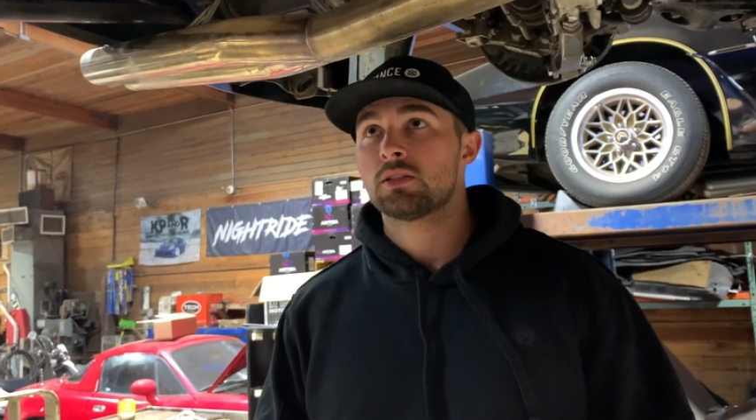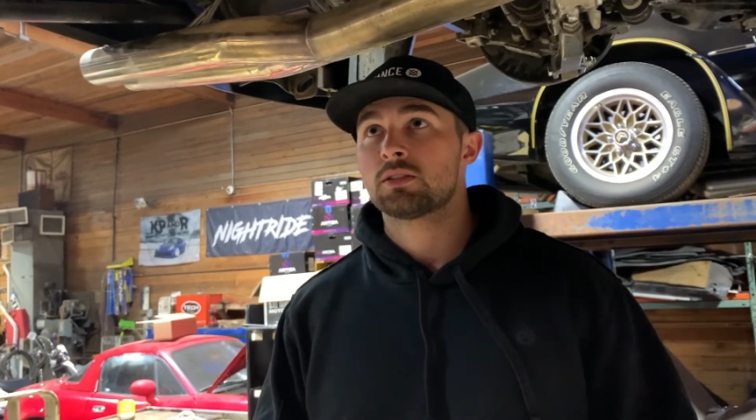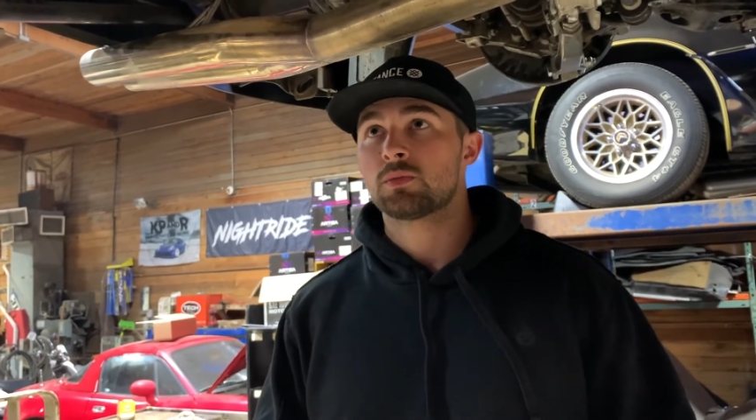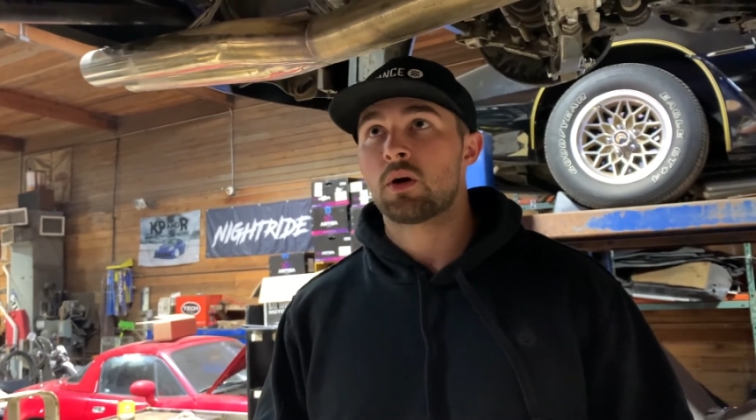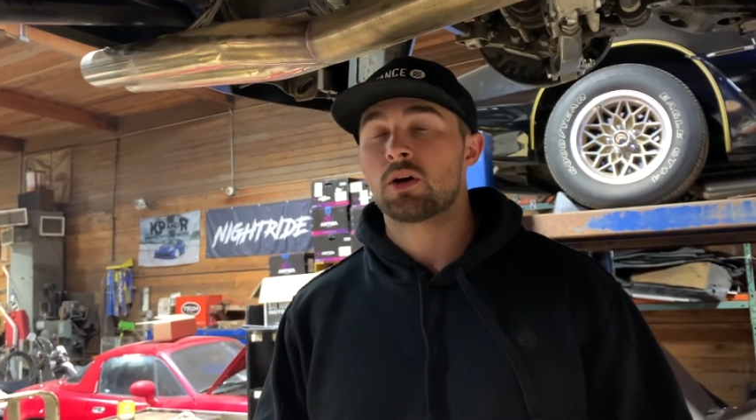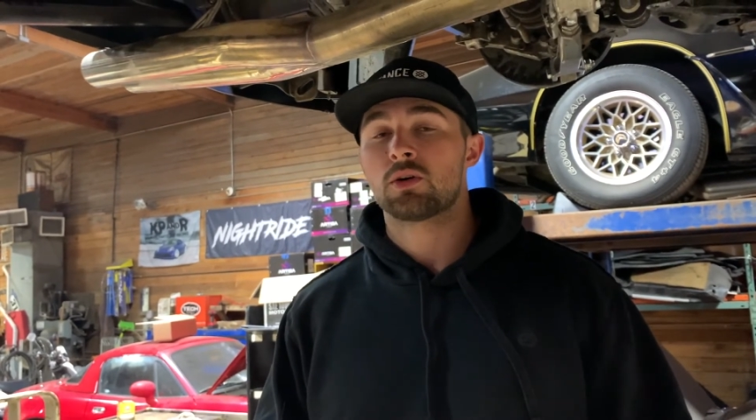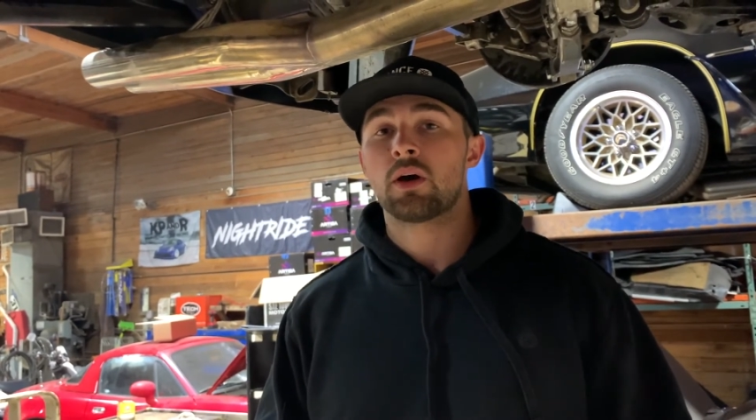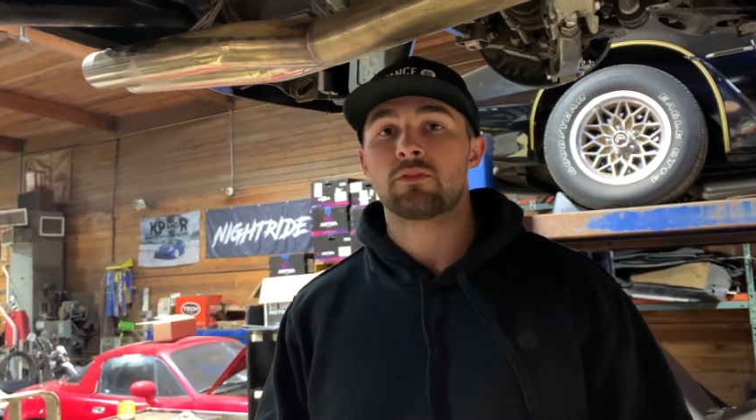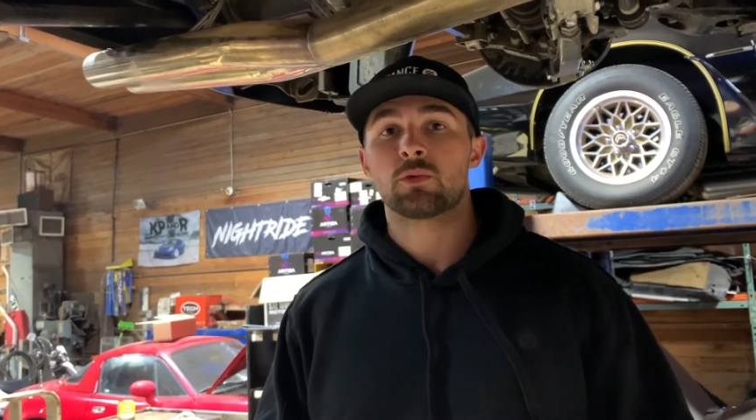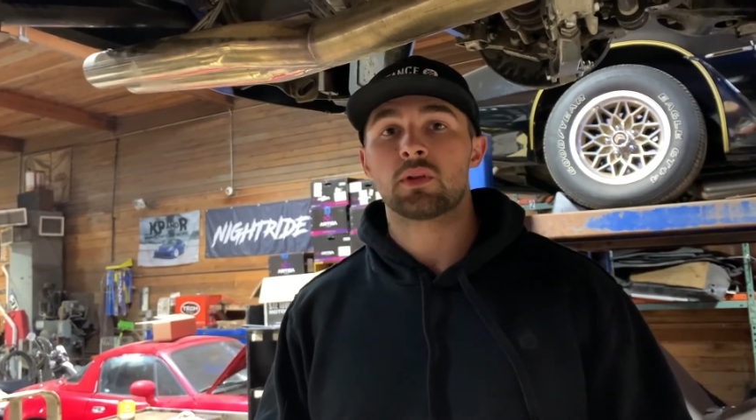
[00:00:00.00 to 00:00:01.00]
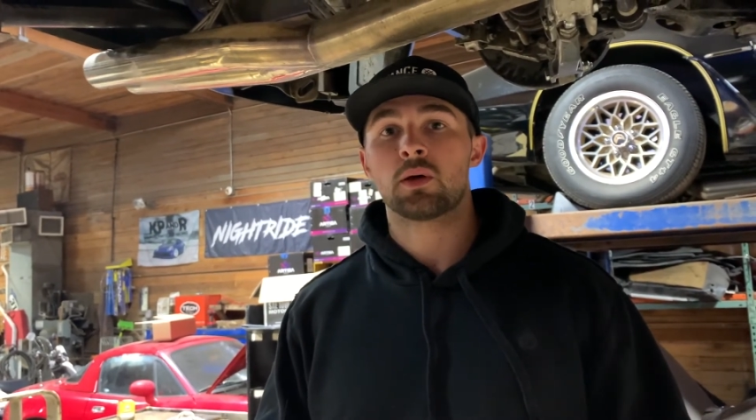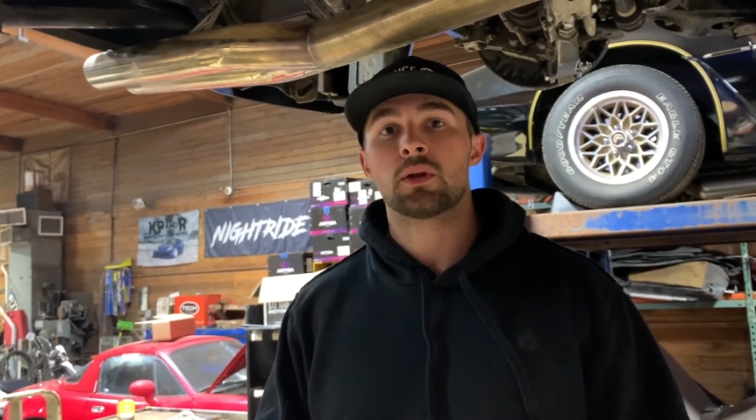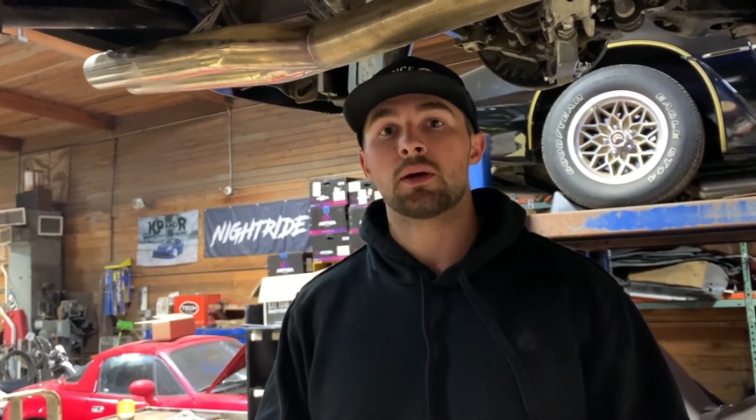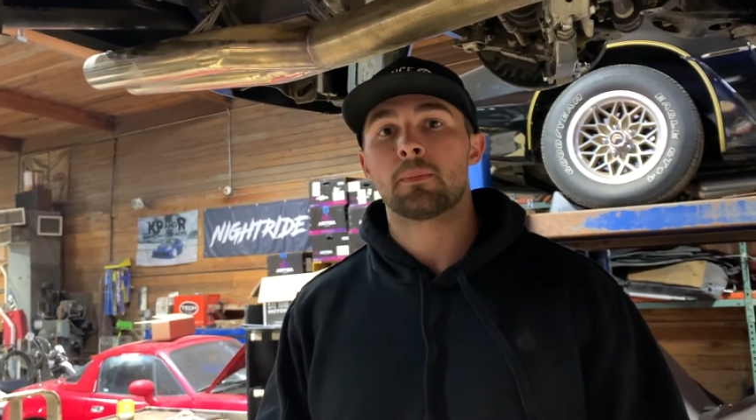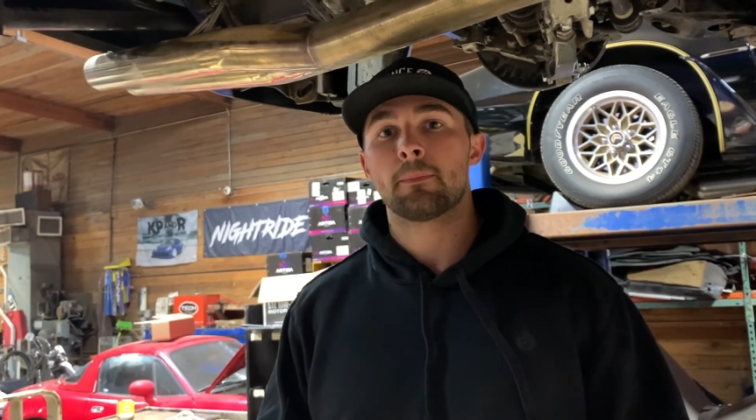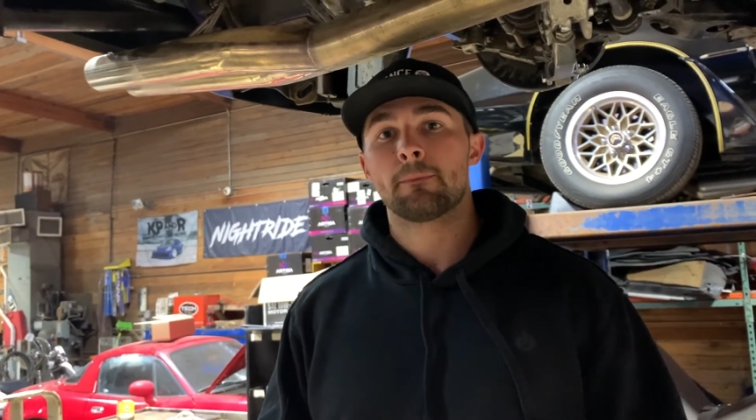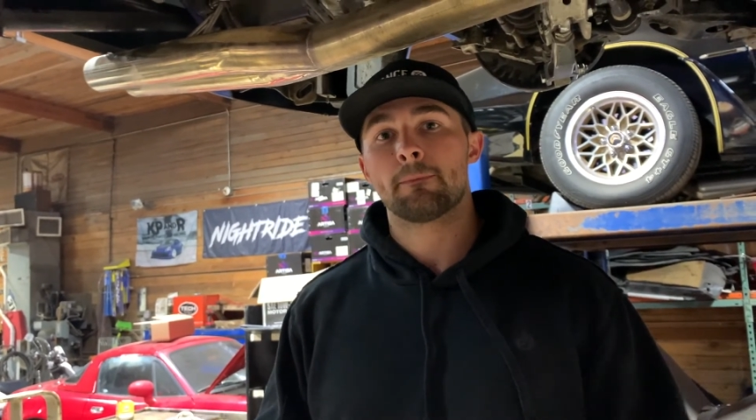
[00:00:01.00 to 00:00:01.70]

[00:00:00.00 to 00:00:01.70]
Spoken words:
tomorrow after we load up.